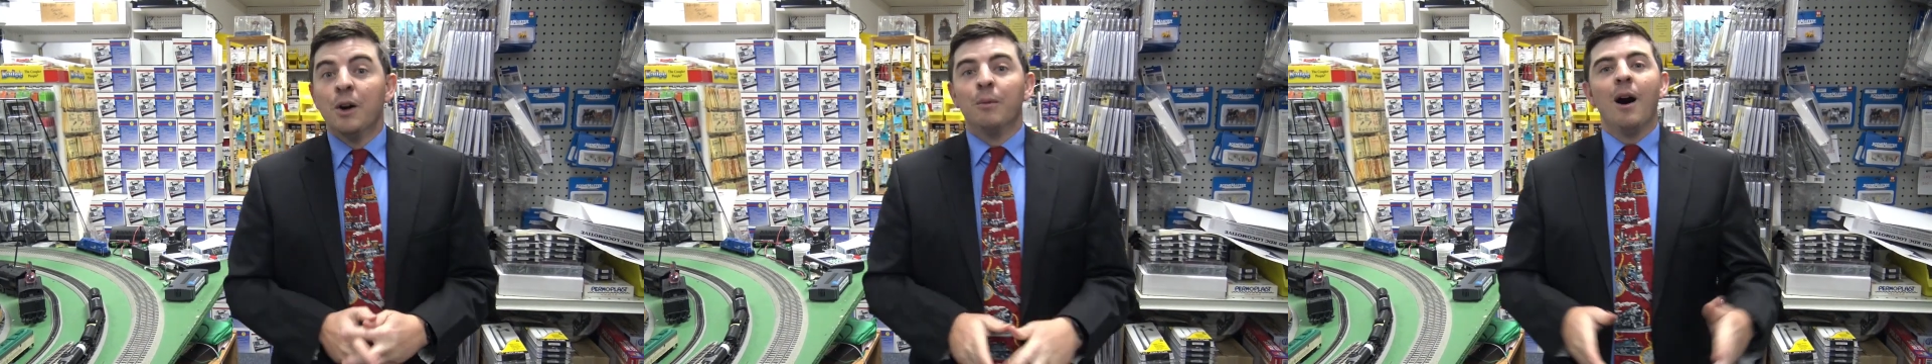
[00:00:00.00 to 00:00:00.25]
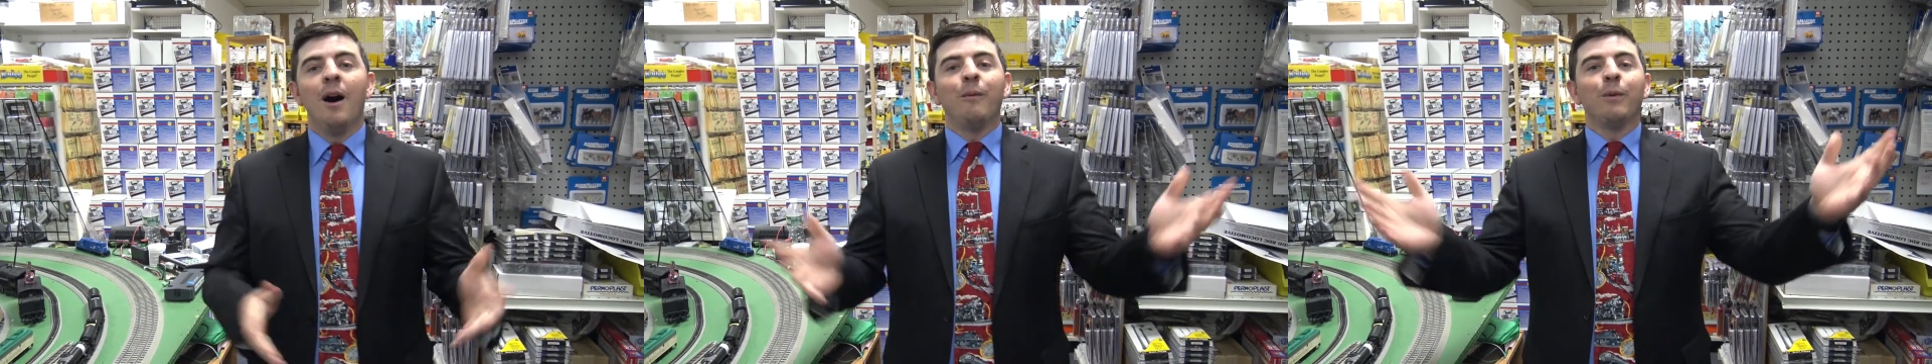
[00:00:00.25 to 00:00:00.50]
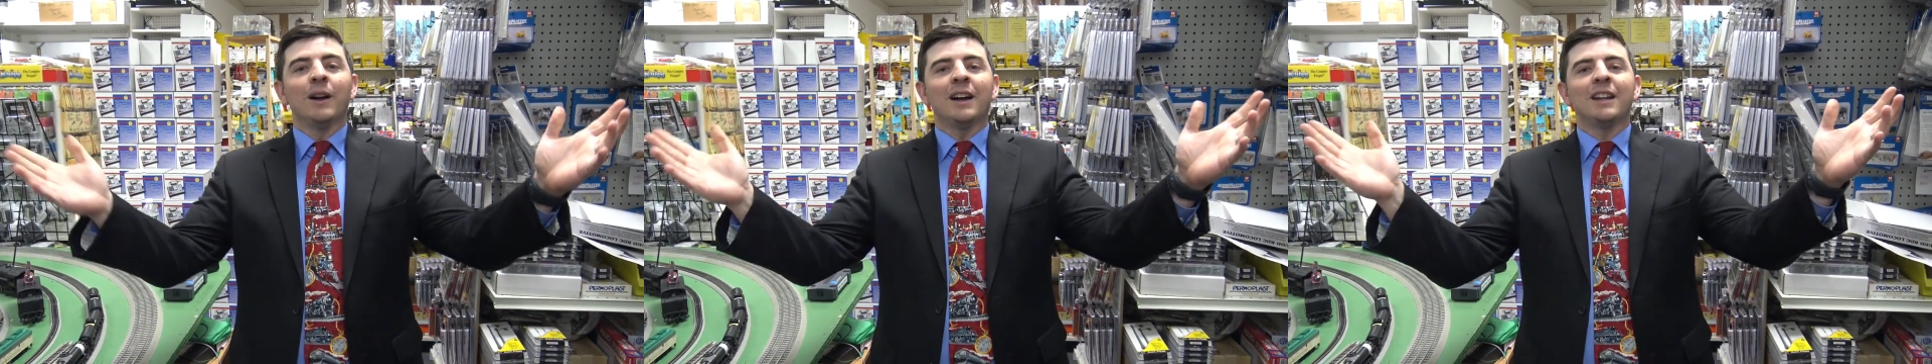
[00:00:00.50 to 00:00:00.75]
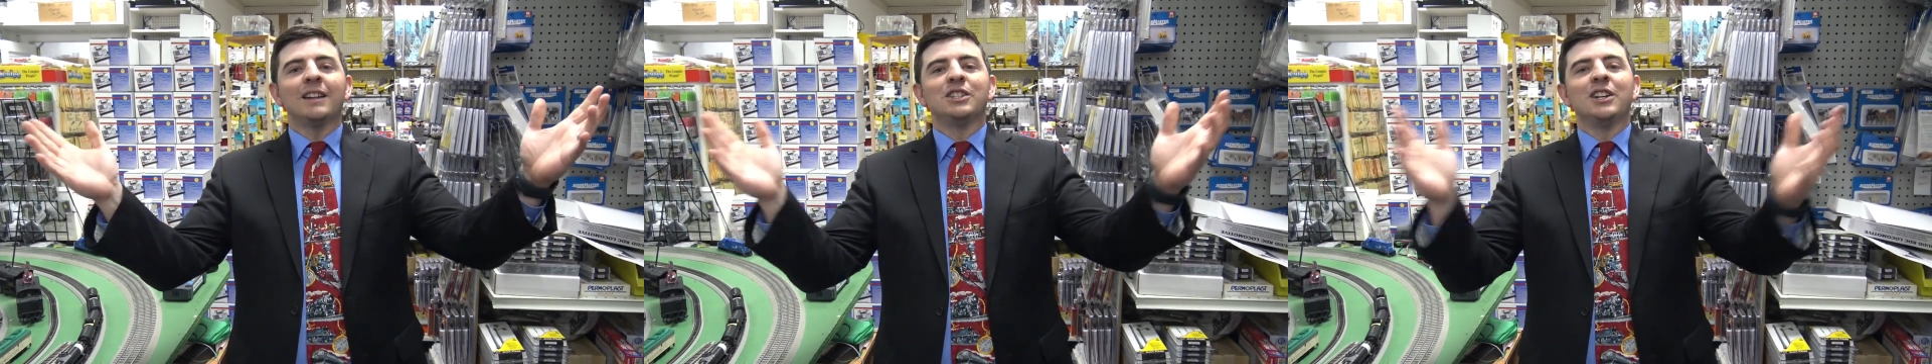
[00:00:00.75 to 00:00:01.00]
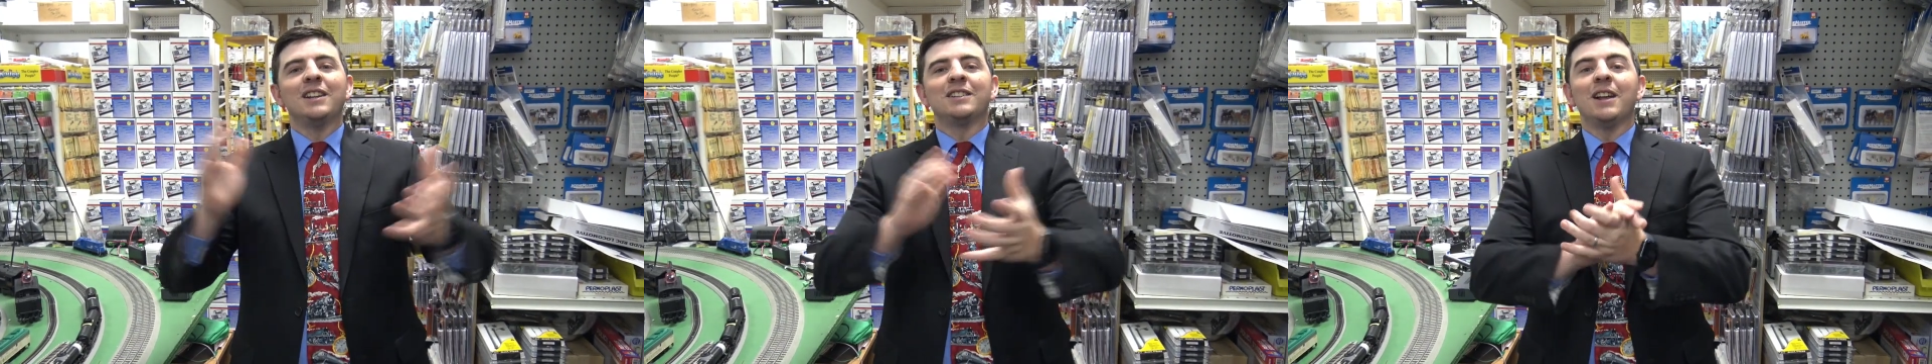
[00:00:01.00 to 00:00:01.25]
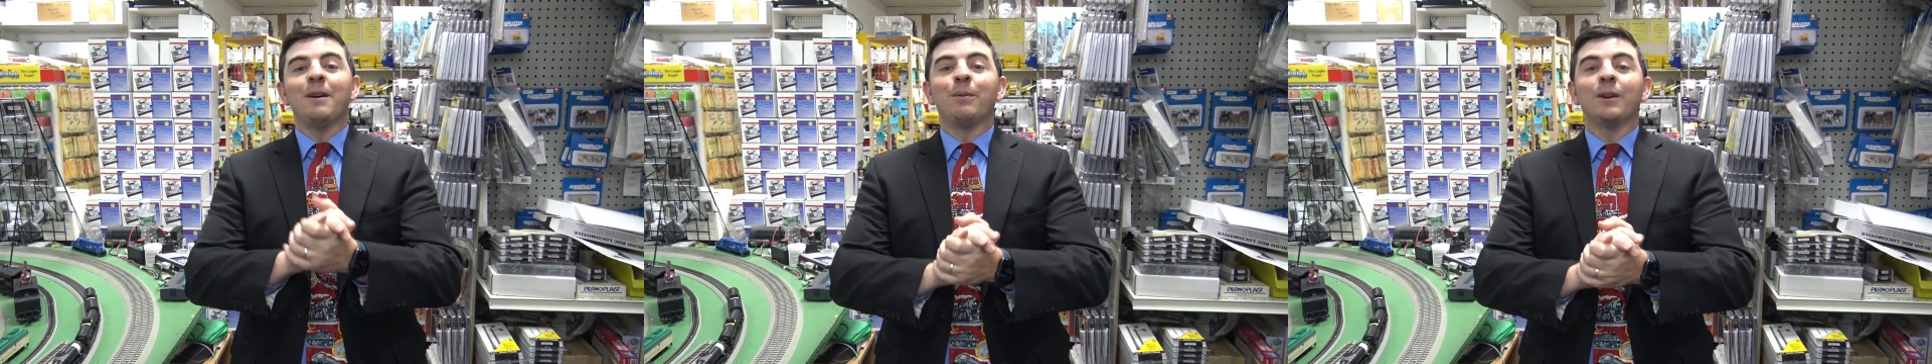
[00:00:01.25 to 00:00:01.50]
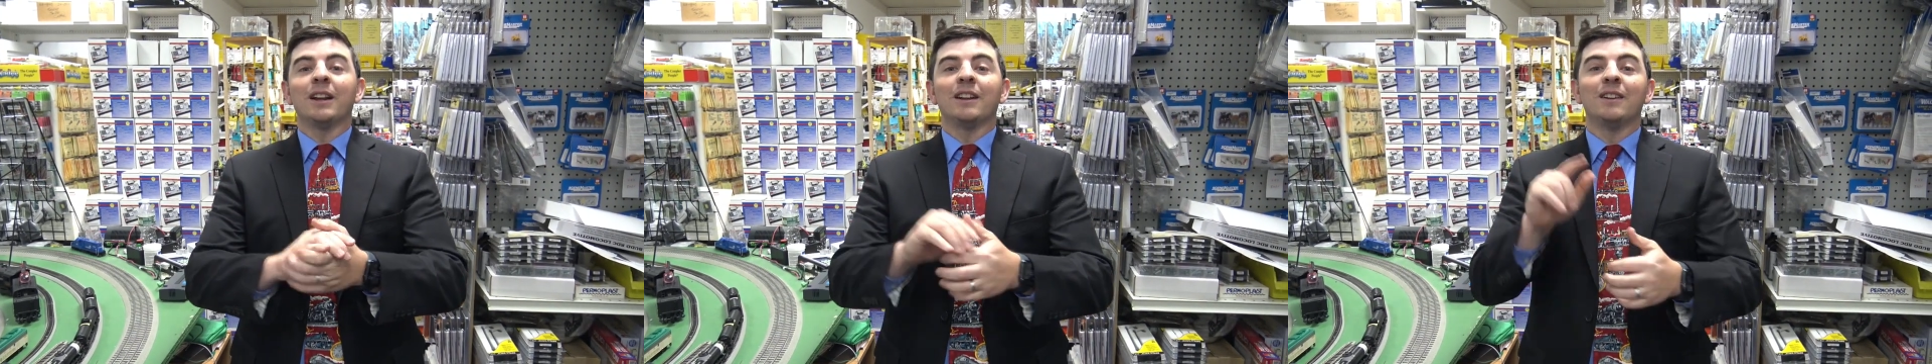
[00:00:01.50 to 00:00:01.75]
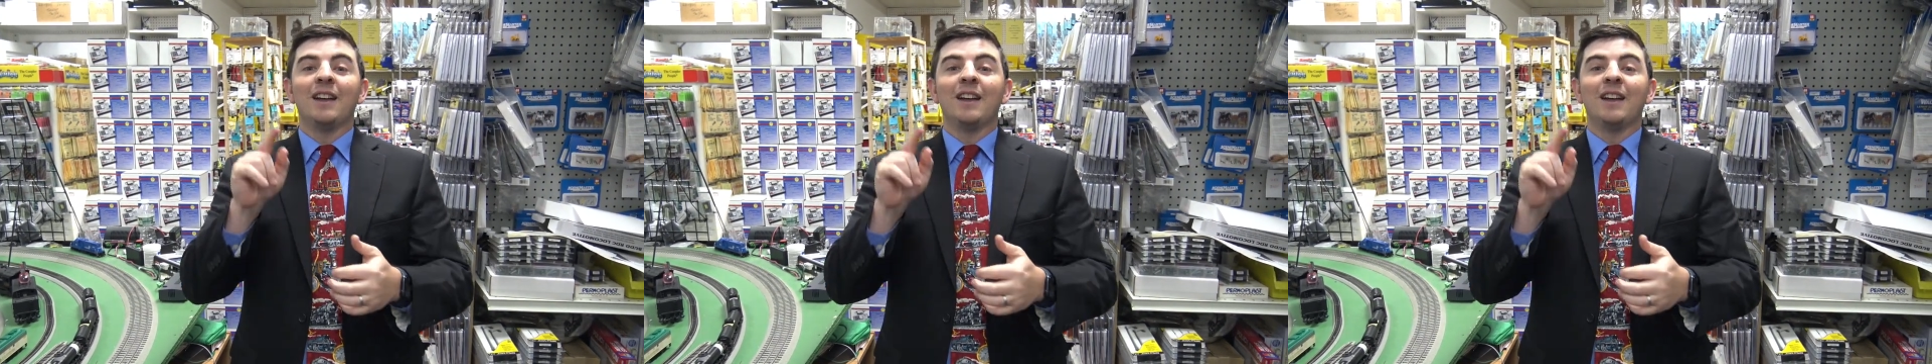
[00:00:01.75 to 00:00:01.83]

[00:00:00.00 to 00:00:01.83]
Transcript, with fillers: Well, we're gonna change it up. We're gonna go